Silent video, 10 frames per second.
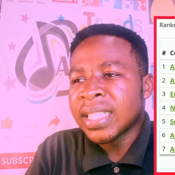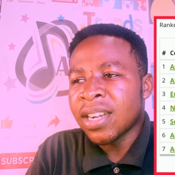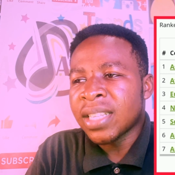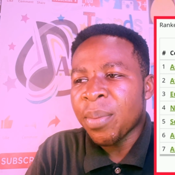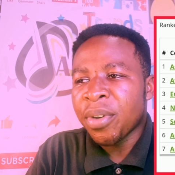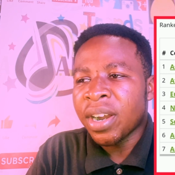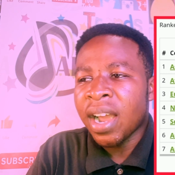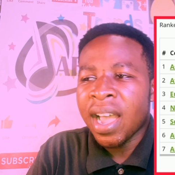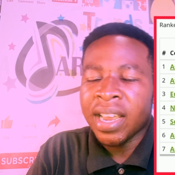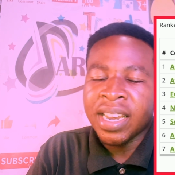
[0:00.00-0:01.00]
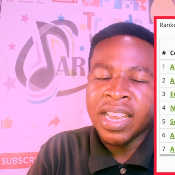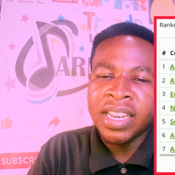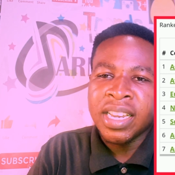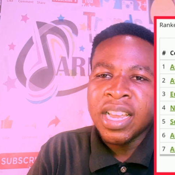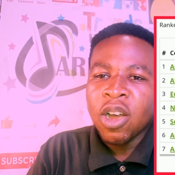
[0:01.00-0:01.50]
South America, and
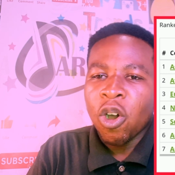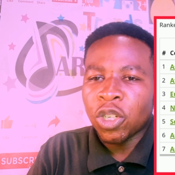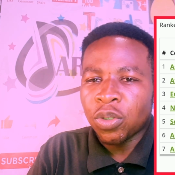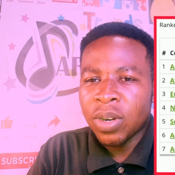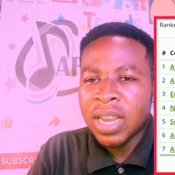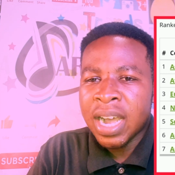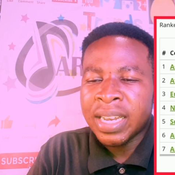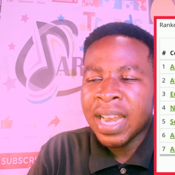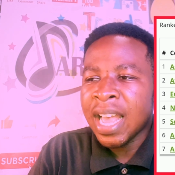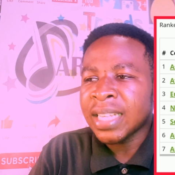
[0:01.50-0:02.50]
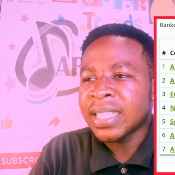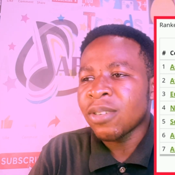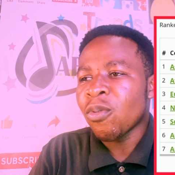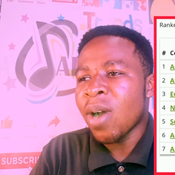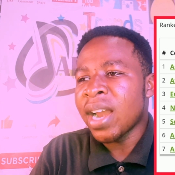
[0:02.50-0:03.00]
then Australia. The last
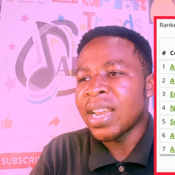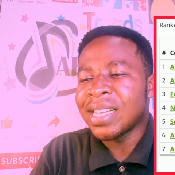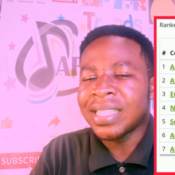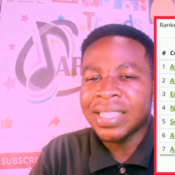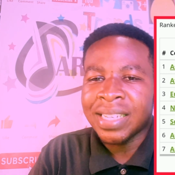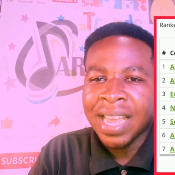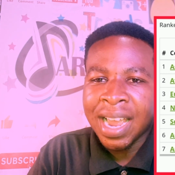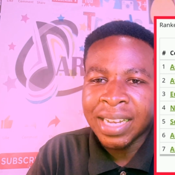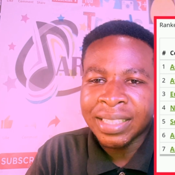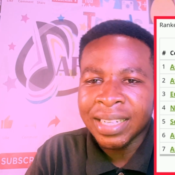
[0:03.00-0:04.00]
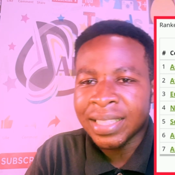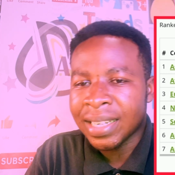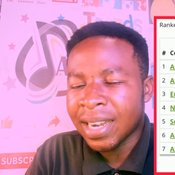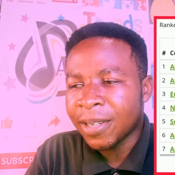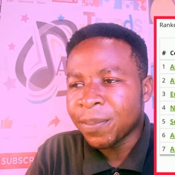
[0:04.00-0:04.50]
one is the
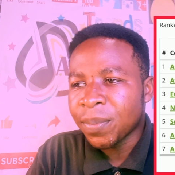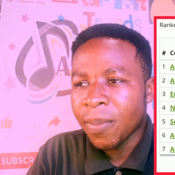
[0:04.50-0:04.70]
Antarctica.